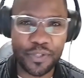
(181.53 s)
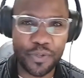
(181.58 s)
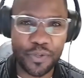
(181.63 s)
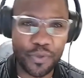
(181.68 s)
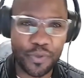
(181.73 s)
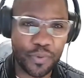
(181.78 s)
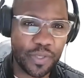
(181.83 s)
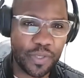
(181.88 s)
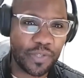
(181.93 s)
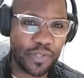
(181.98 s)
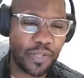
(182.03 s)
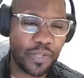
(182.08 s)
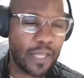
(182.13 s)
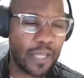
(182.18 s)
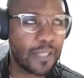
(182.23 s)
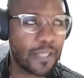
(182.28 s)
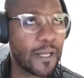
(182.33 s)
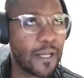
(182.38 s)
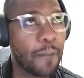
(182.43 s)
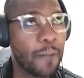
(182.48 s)
to you is
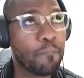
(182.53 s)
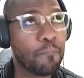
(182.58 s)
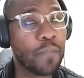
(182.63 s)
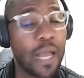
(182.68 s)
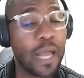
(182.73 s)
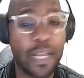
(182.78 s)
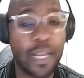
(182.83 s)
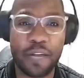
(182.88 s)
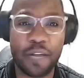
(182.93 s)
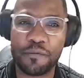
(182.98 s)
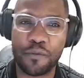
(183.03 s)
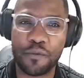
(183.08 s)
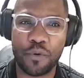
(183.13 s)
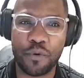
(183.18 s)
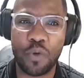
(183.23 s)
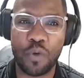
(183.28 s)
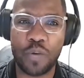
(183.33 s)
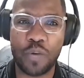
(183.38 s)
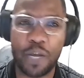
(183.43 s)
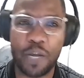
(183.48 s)
that um, I have
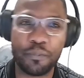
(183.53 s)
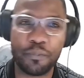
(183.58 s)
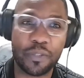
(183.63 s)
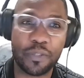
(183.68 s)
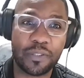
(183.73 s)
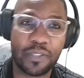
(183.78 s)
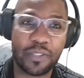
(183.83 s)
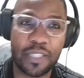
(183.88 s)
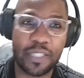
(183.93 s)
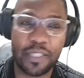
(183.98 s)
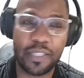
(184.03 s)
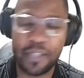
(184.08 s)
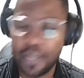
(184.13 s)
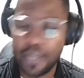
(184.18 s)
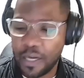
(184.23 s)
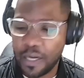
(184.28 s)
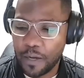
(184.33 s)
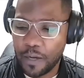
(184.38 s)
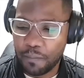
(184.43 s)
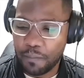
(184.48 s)
grown up to see
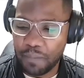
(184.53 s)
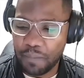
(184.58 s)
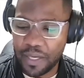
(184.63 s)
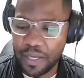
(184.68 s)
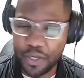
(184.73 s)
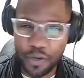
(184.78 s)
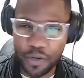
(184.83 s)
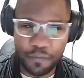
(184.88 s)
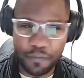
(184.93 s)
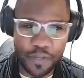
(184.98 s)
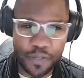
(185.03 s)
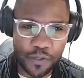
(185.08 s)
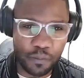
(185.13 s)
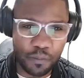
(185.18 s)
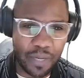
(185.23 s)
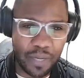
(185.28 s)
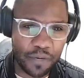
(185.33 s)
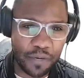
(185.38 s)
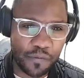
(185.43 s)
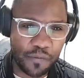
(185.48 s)
many of these
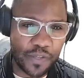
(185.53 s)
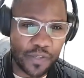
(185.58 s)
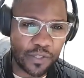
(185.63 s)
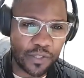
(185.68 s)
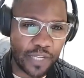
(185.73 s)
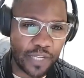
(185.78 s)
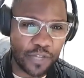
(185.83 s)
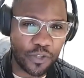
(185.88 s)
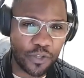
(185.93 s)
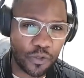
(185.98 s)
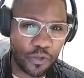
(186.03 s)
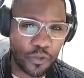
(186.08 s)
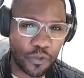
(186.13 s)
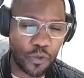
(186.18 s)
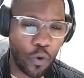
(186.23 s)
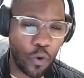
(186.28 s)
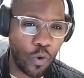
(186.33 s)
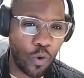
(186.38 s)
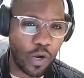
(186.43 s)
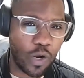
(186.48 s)
manifestations
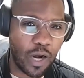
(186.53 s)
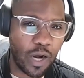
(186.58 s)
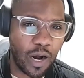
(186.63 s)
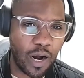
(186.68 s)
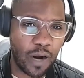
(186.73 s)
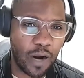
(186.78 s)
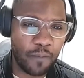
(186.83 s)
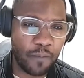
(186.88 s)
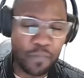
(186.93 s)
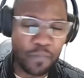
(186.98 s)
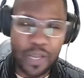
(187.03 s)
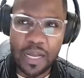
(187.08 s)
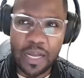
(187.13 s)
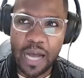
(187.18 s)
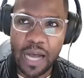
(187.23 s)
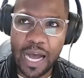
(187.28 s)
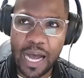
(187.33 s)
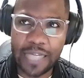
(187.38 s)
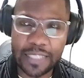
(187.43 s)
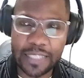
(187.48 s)
occur
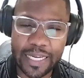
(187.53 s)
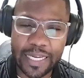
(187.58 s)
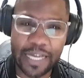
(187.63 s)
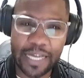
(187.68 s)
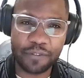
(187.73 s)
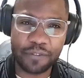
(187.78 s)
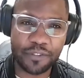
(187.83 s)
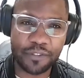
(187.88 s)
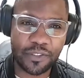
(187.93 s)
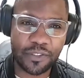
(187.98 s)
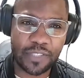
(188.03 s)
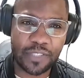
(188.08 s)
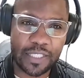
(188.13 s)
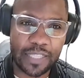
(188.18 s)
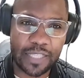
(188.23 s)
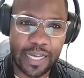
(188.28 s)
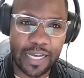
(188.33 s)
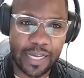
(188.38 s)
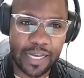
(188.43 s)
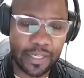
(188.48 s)
and I have
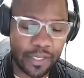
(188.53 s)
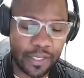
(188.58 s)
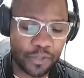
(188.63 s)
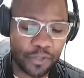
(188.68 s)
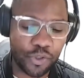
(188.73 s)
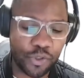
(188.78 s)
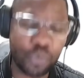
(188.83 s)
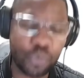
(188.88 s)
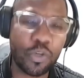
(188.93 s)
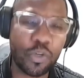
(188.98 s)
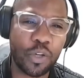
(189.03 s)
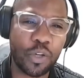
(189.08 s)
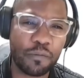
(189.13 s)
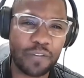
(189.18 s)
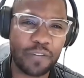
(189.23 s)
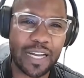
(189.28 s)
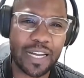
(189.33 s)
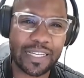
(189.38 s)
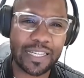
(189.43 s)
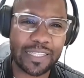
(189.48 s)
seen, and the children
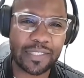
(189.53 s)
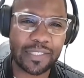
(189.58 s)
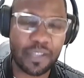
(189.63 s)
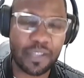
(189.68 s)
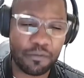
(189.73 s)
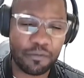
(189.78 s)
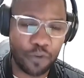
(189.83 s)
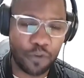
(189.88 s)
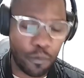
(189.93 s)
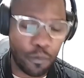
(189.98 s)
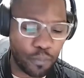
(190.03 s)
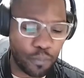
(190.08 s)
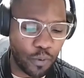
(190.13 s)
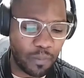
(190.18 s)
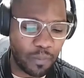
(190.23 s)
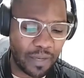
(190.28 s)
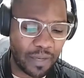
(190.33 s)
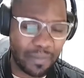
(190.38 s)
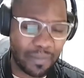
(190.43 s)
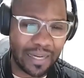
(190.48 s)
of darkness have no
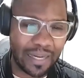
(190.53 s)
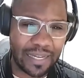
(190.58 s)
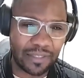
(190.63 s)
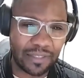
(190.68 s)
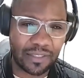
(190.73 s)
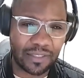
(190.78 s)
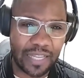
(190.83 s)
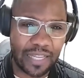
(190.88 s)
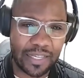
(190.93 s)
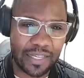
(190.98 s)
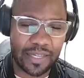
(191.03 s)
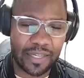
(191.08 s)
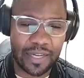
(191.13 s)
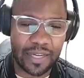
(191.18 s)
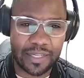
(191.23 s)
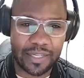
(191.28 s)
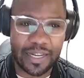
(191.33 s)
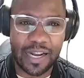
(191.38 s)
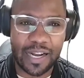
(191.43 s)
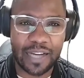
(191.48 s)
problem understanding
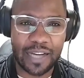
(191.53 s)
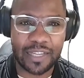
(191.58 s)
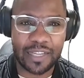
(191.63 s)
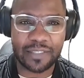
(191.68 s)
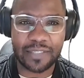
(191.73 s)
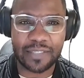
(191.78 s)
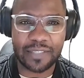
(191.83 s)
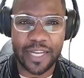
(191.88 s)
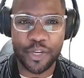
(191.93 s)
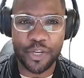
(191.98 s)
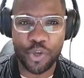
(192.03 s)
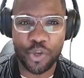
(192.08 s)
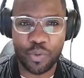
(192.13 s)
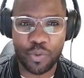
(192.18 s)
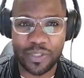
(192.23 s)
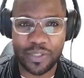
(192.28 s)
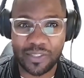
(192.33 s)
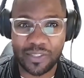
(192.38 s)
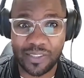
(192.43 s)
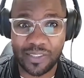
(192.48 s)
that they can assign you
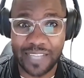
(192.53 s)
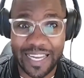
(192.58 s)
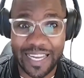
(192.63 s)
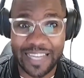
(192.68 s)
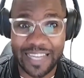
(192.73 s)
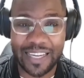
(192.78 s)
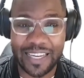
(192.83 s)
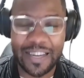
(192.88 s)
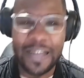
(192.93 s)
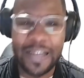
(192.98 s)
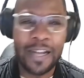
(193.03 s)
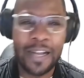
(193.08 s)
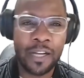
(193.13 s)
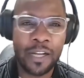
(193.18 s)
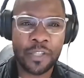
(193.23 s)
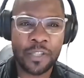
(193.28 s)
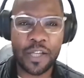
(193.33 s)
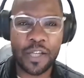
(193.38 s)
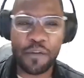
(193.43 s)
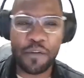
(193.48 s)
a snake.
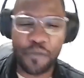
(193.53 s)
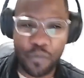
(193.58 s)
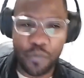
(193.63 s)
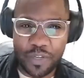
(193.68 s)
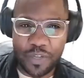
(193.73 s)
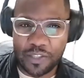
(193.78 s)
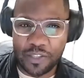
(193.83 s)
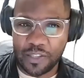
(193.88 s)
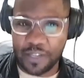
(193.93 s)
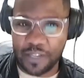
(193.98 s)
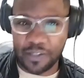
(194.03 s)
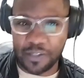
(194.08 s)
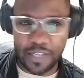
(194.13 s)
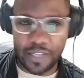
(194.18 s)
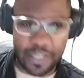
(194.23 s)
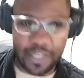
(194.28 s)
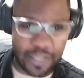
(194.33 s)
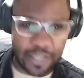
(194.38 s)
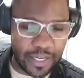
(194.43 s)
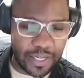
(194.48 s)
Take, for instance,
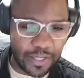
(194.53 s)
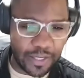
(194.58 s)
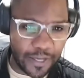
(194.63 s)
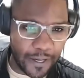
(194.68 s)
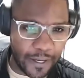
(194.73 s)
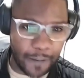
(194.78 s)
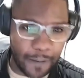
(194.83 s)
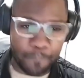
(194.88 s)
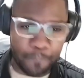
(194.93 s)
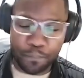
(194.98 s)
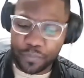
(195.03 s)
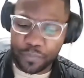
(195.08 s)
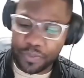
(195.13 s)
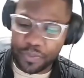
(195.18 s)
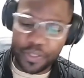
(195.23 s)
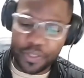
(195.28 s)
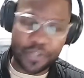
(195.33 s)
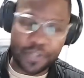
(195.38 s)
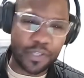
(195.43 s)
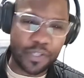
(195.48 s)
in India,
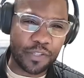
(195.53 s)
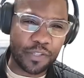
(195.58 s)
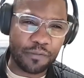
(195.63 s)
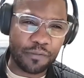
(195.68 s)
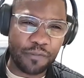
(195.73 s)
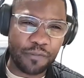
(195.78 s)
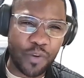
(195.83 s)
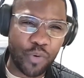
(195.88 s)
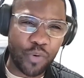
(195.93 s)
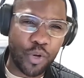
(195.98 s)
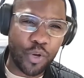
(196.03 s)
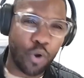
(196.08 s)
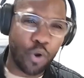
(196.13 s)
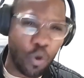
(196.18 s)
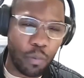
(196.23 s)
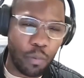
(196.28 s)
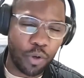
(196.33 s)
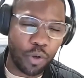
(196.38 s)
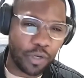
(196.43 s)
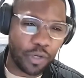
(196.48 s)
this is very
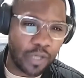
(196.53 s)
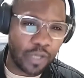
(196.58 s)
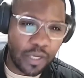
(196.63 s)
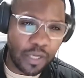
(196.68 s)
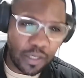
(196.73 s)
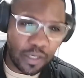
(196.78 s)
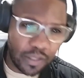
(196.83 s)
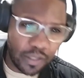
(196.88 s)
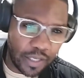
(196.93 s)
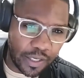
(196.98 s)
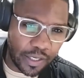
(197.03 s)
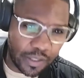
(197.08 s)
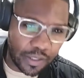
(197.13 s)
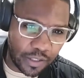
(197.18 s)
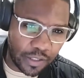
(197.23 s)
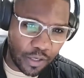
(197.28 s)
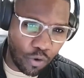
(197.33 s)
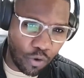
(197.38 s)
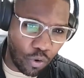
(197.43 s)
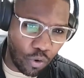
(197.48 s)
common. The,
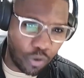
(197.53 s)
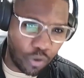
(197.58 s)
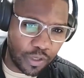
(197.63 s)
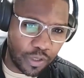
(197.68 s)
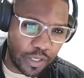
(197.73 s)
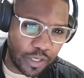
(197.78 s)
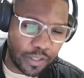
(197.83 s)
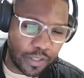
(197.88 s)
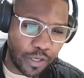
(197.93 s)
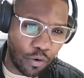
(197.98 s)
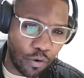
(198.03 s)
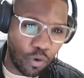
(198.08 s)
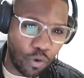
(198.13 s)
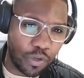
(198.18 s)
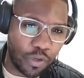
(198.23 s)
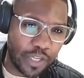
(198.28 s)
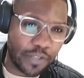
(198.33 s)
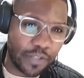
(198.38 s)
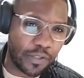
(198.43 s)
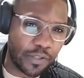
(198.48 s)
the, god, the
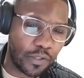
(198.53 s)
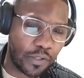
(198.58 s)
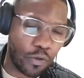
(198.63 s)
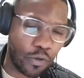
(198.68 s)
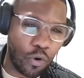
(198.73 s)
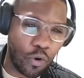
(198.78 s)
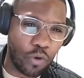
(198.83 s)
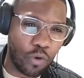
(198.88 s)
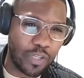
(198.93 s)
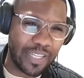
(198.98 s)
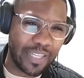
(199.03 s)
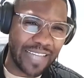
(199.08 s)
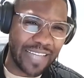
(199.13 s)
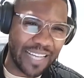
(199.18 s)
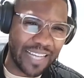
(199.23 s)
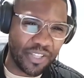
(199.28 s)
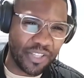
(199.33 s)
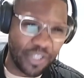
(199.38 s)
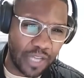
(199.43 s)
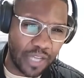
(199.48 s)
goddess called
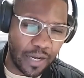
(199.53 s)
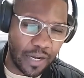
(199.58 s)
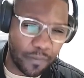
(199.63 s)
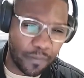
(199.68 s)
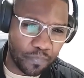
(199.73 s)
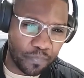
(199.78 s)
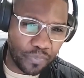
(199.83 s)
Najina.